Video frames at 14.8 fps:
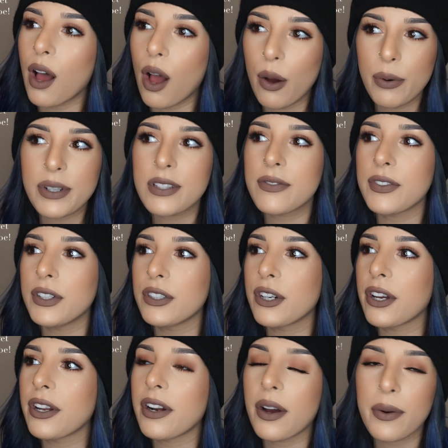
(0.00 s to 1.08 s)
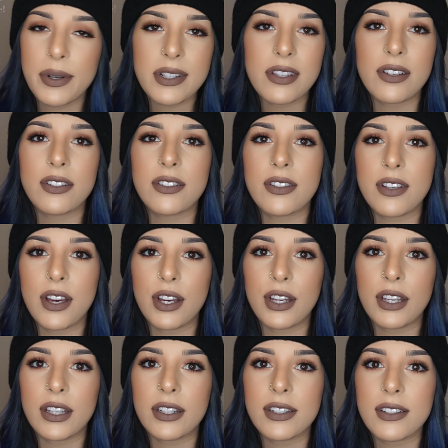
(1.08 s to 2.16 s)
always feel good, always looks
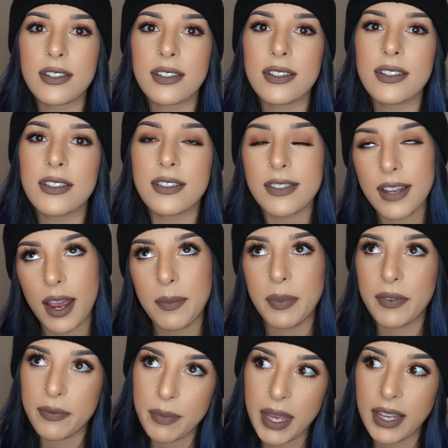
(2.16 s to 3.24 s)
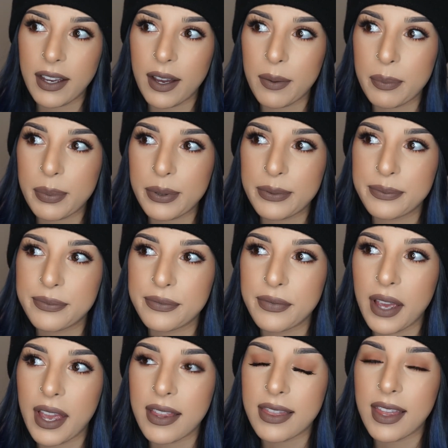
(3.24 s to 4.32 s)
good type of makeup,
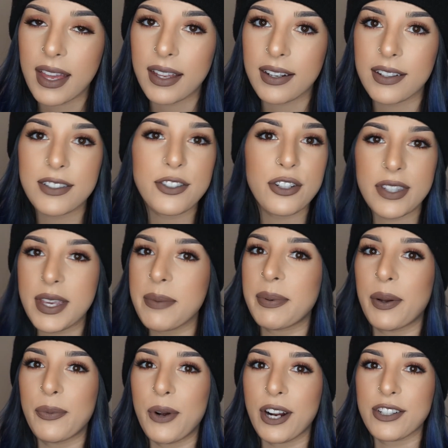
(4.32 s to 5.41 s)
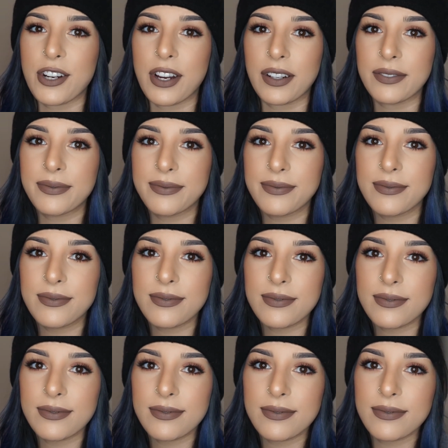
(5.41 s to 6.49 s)
then just keep on watching.
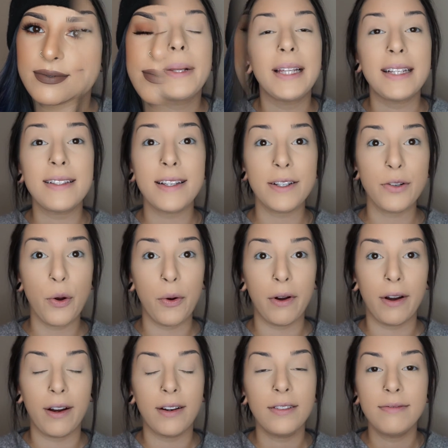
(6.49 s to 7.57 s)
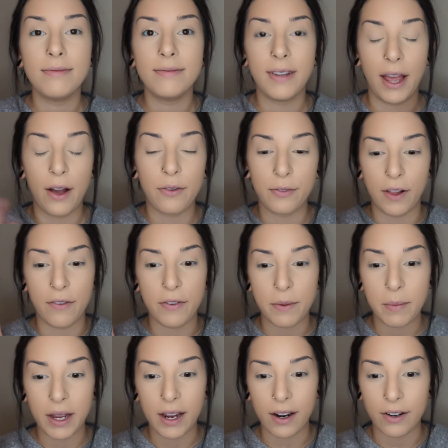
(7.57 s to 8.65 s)
Please ignore how fluffy
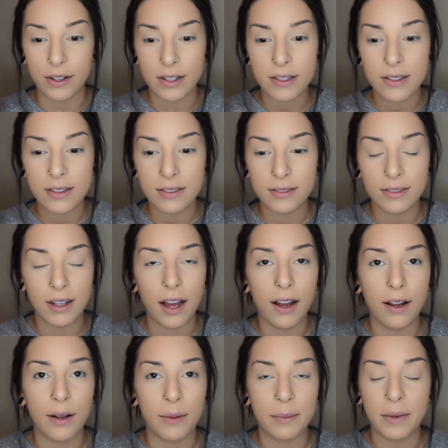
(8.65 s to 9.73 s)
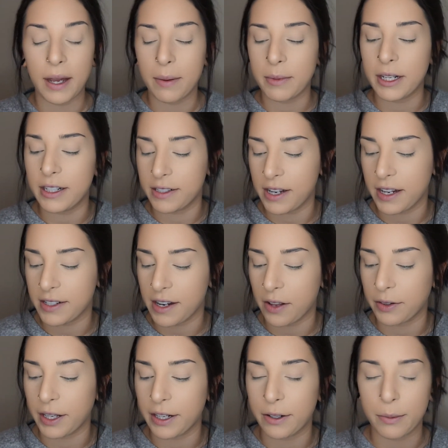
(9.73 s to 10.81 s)
my hair is. I'm gonna take it
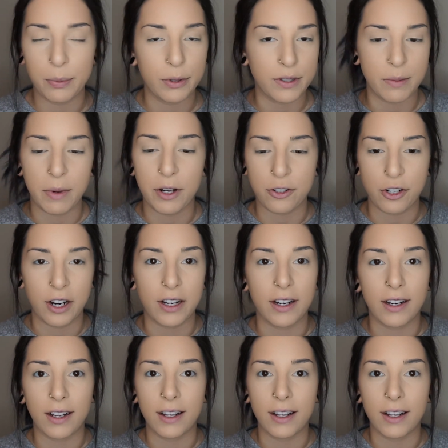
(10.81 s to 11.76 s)
down later, put some hair shine in